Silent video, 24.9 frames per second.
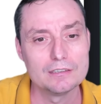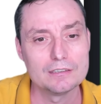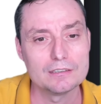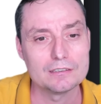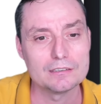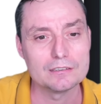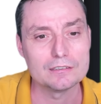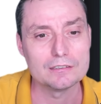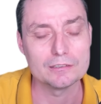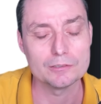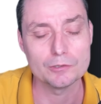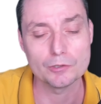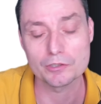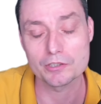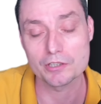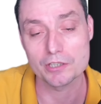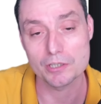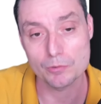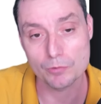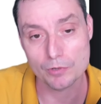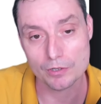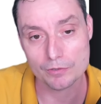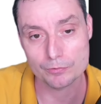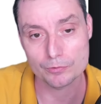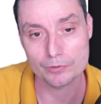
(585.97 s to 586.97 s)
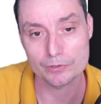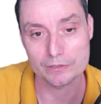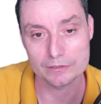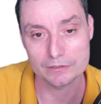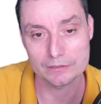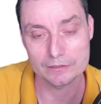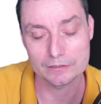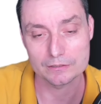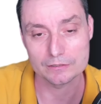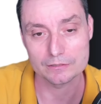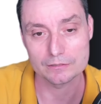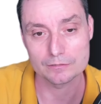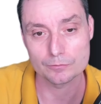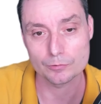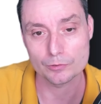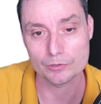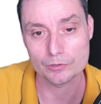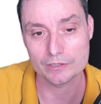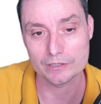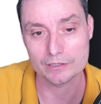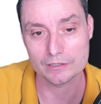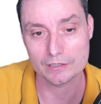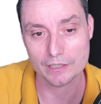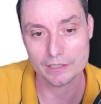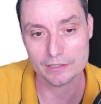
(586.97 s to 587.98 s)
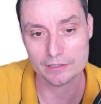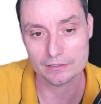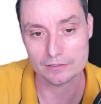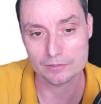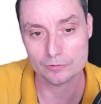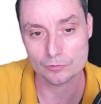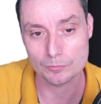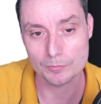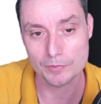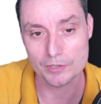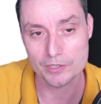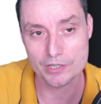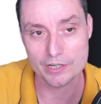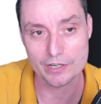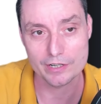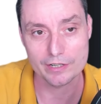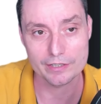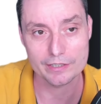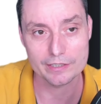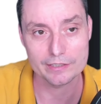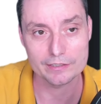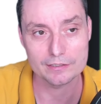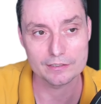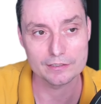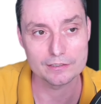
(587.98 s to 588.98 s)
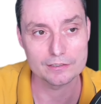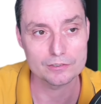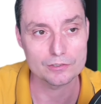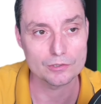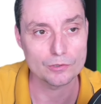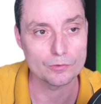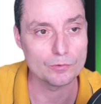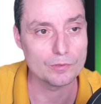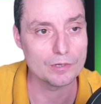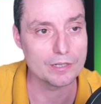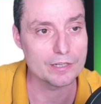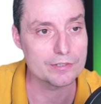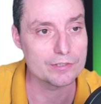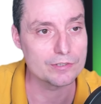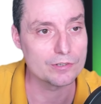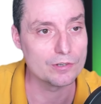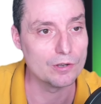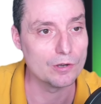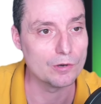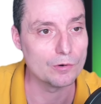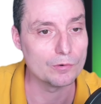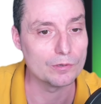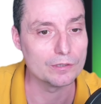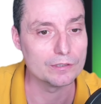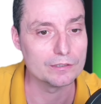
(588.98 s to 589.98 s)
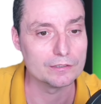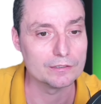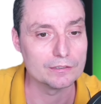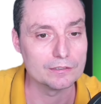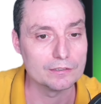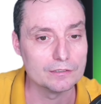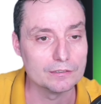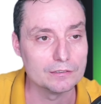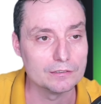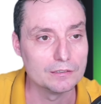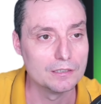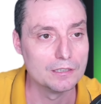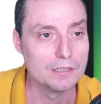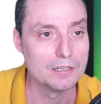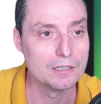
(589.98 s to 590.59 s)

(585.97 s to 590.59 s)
your keyword for the titles to be generated. So let's go and